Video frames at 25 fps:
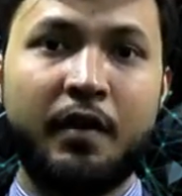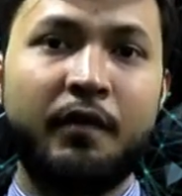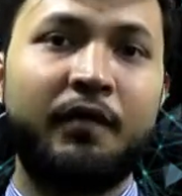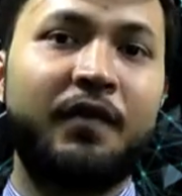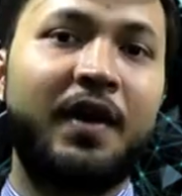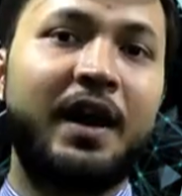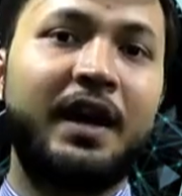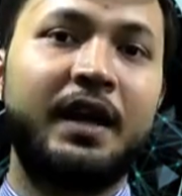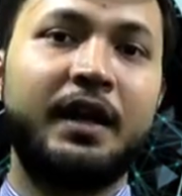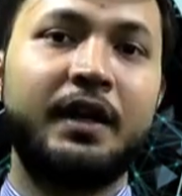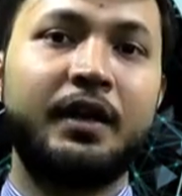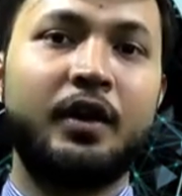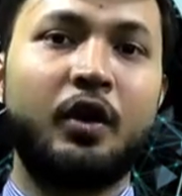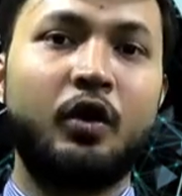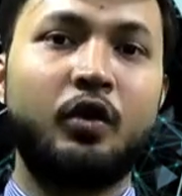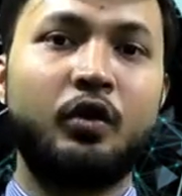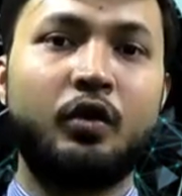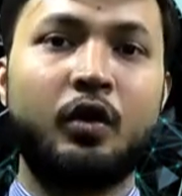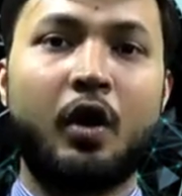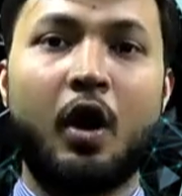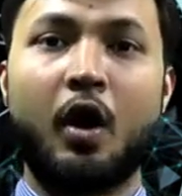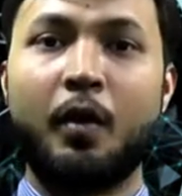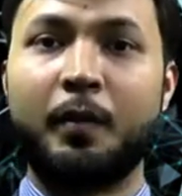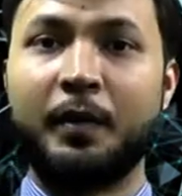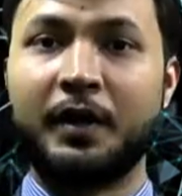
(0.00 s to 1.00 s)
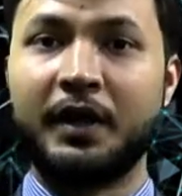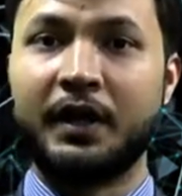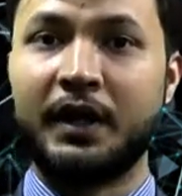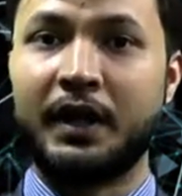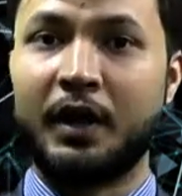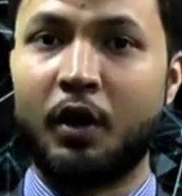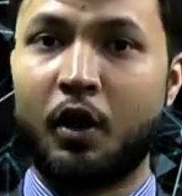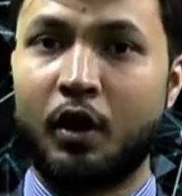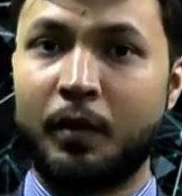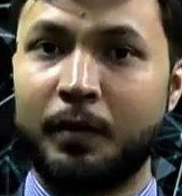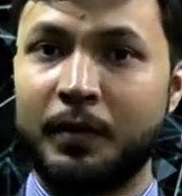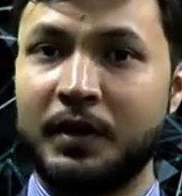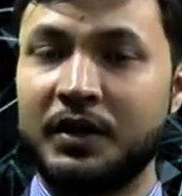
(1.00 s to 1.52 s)
finding out how many
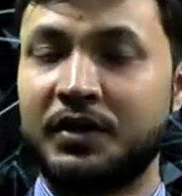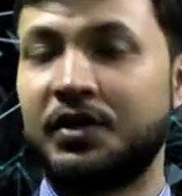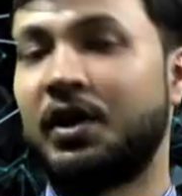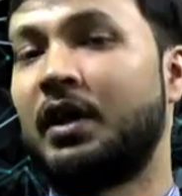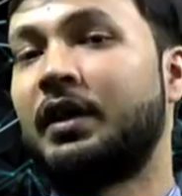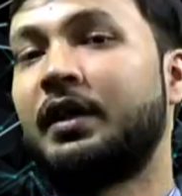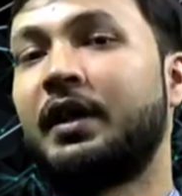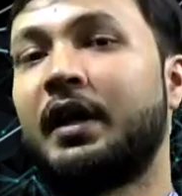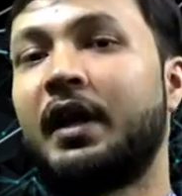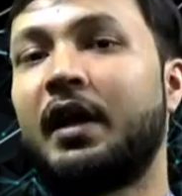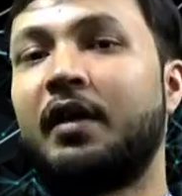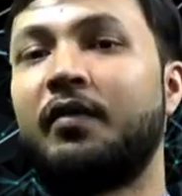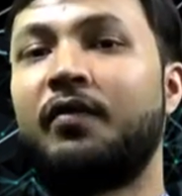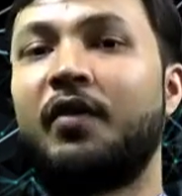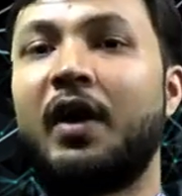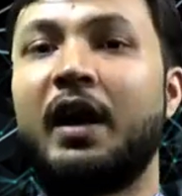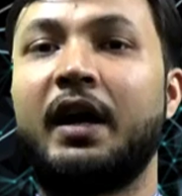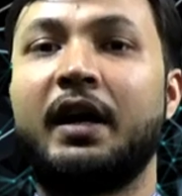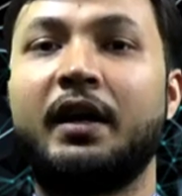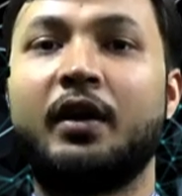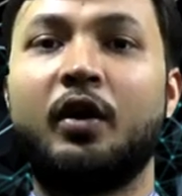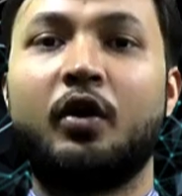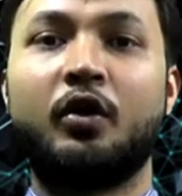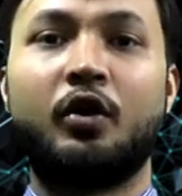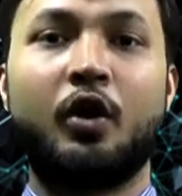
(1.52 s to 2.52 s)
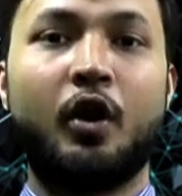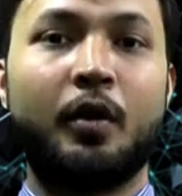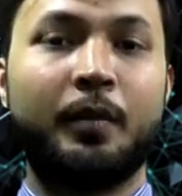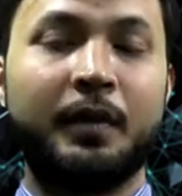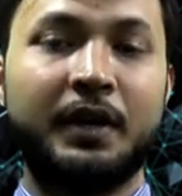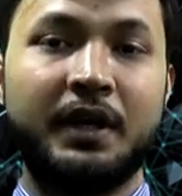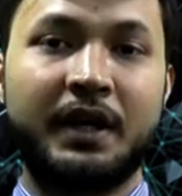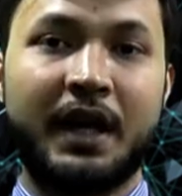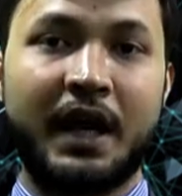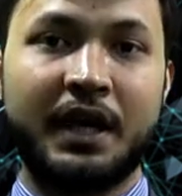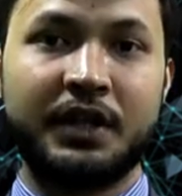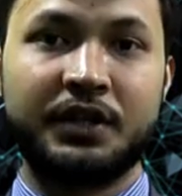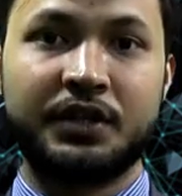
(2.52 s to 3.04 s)
normals are there, finding out how many
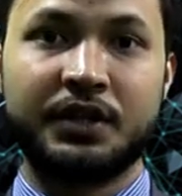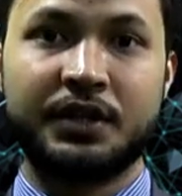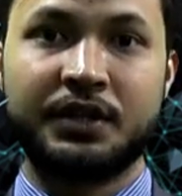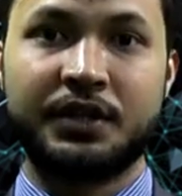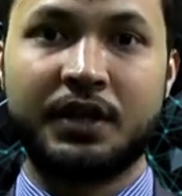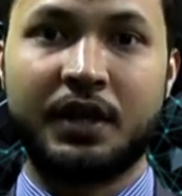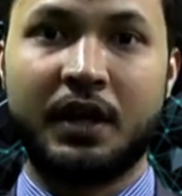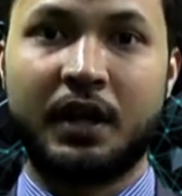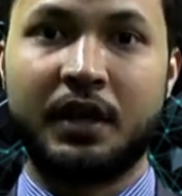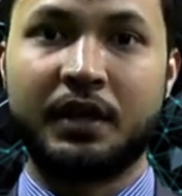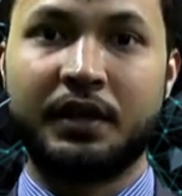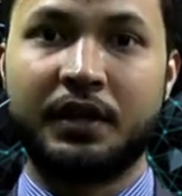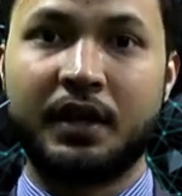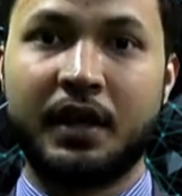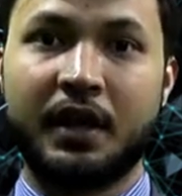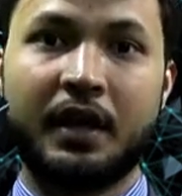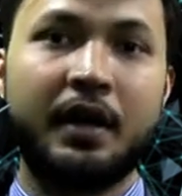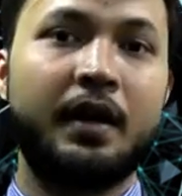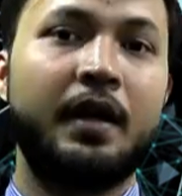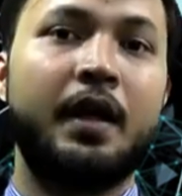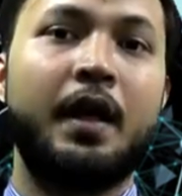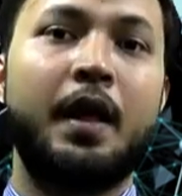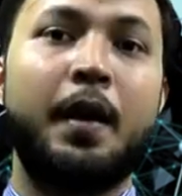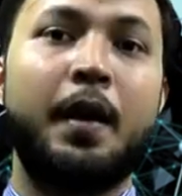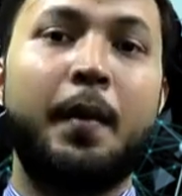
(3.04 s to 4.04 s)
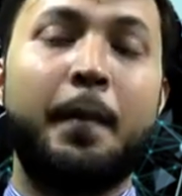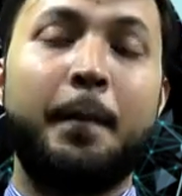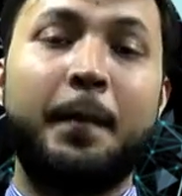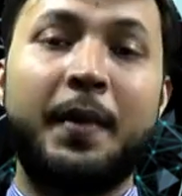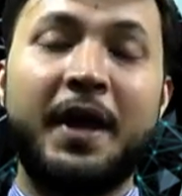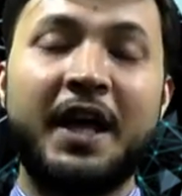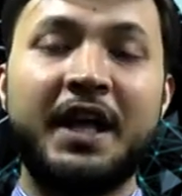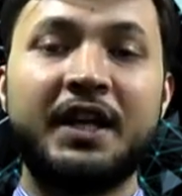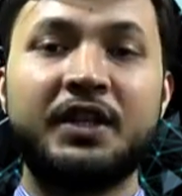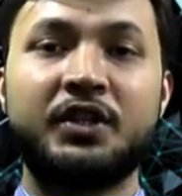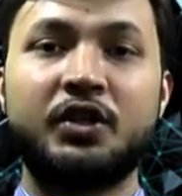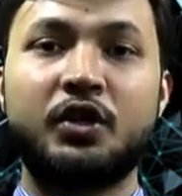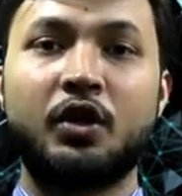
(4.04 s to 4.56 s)
tangents are there
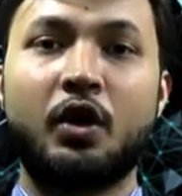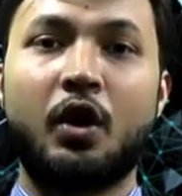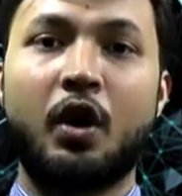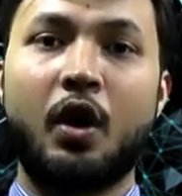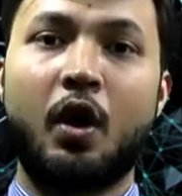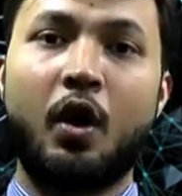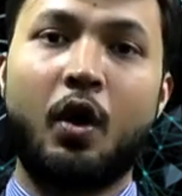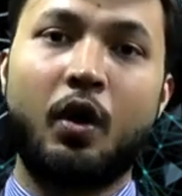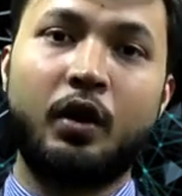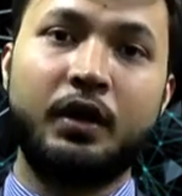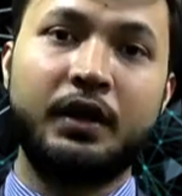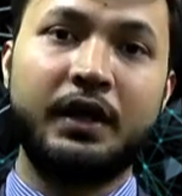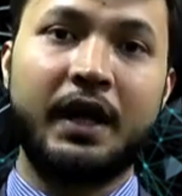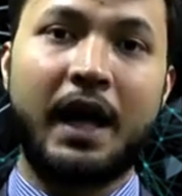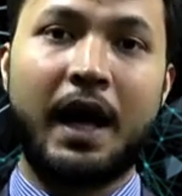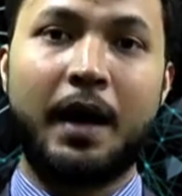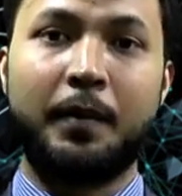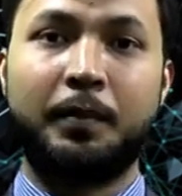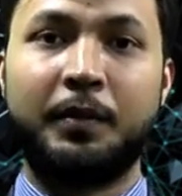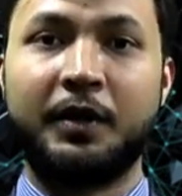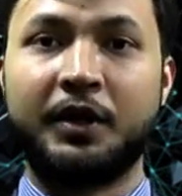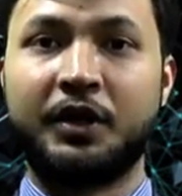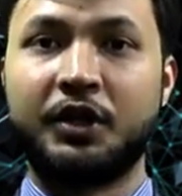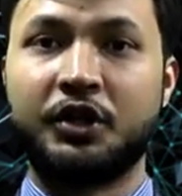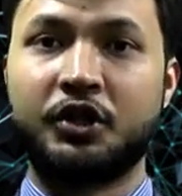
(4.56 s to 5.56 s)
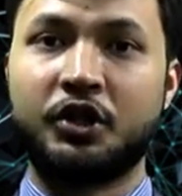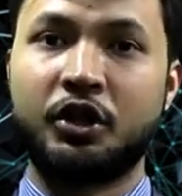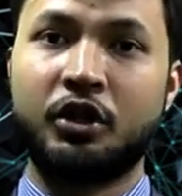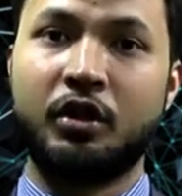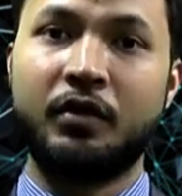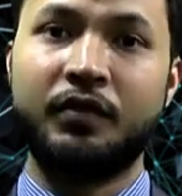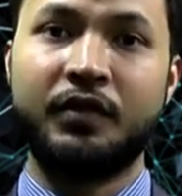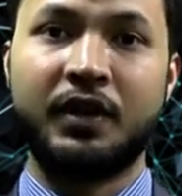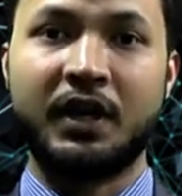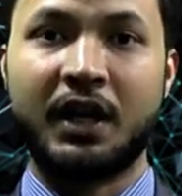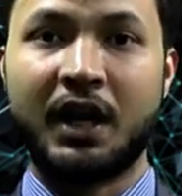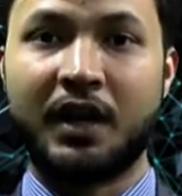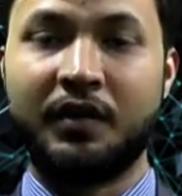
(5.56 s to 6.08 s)
based on the application
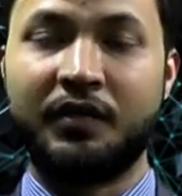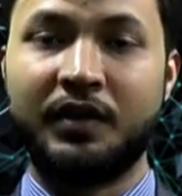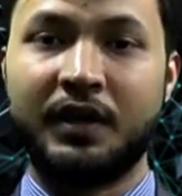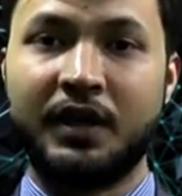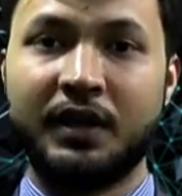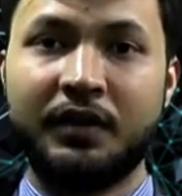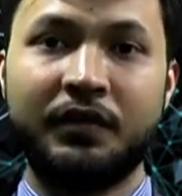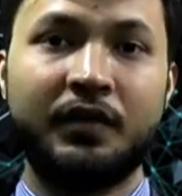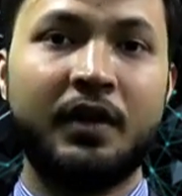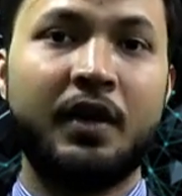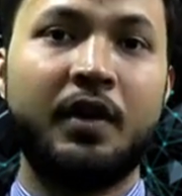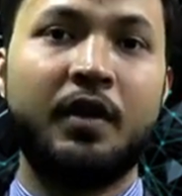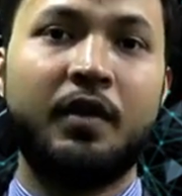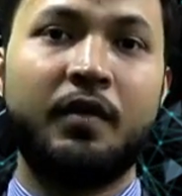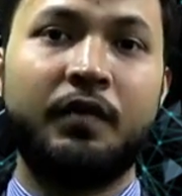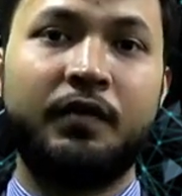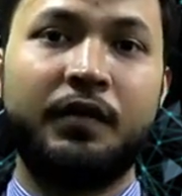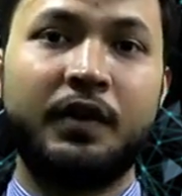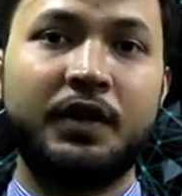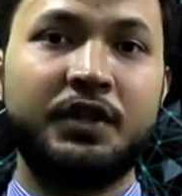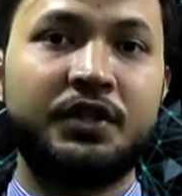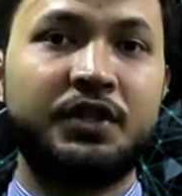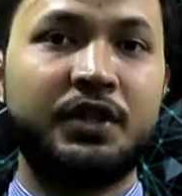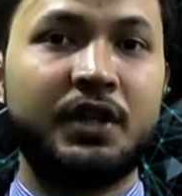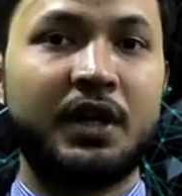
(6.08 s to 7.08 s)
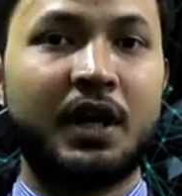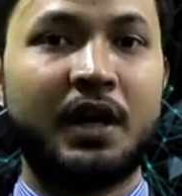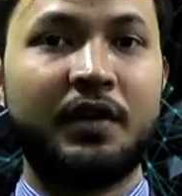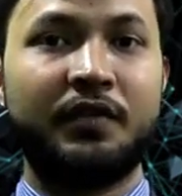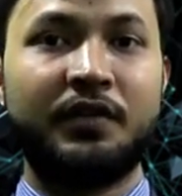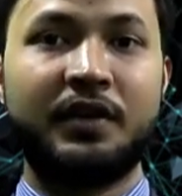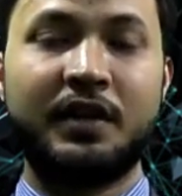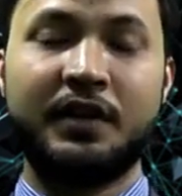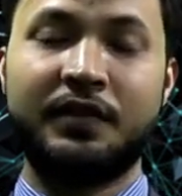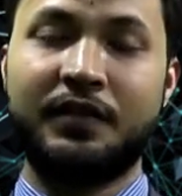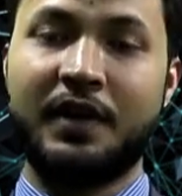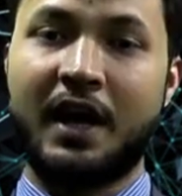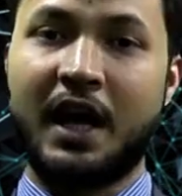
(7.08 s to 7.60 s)
of derivative, first
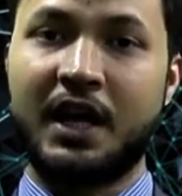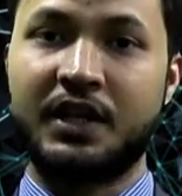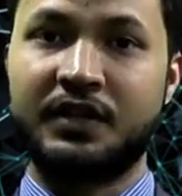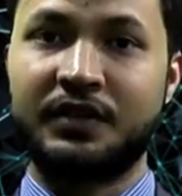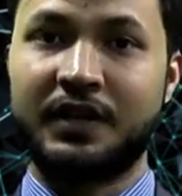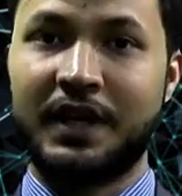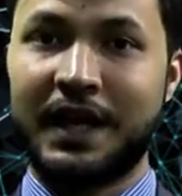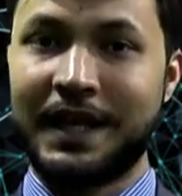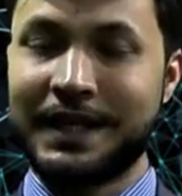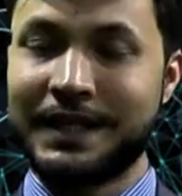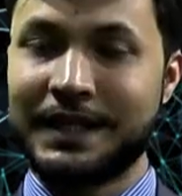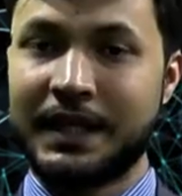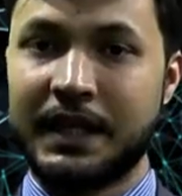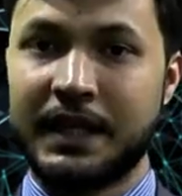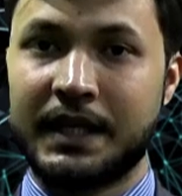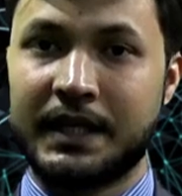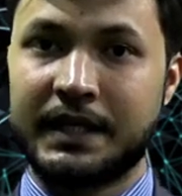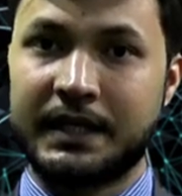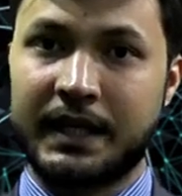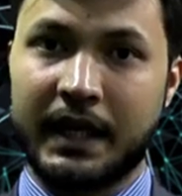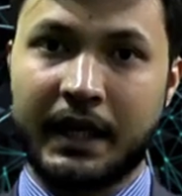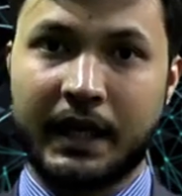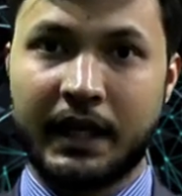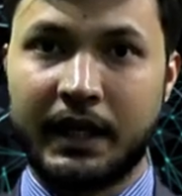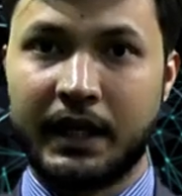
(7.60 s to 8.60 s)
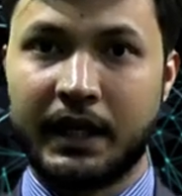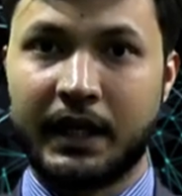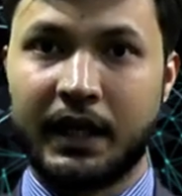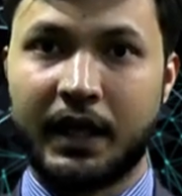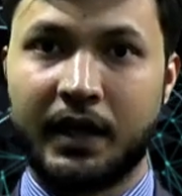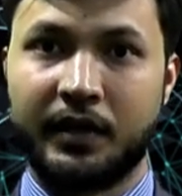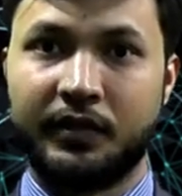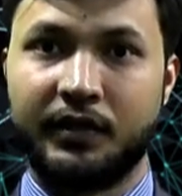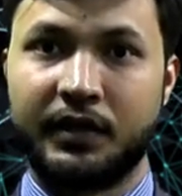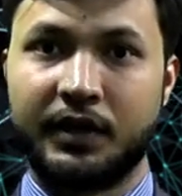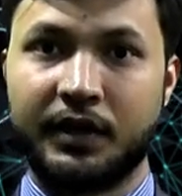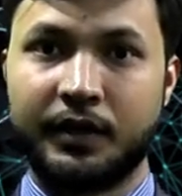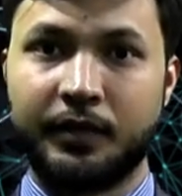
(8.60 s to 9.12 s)
derivative as well as second
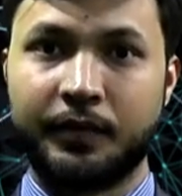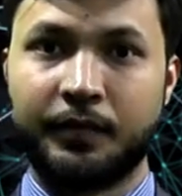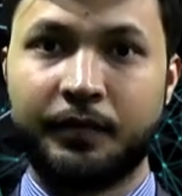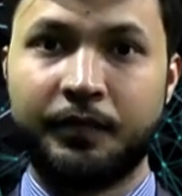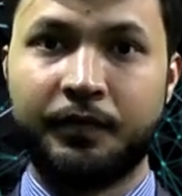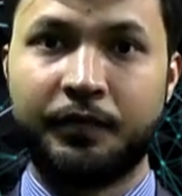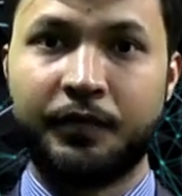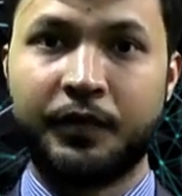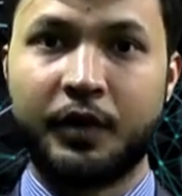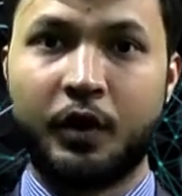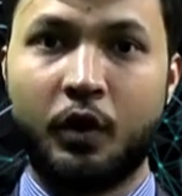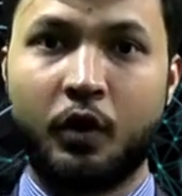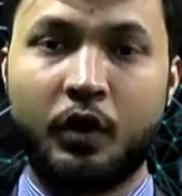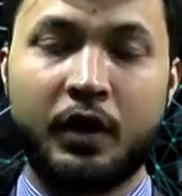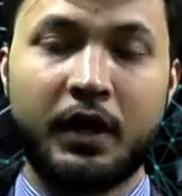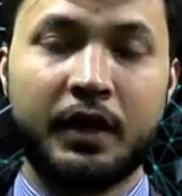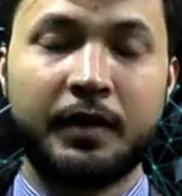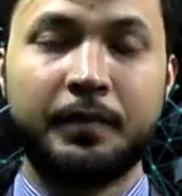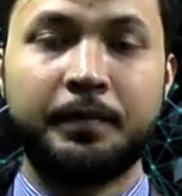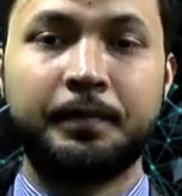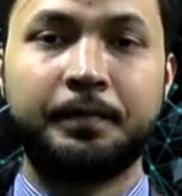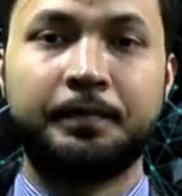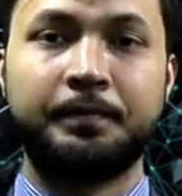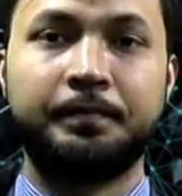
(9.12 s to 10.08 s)
derivative. Okay?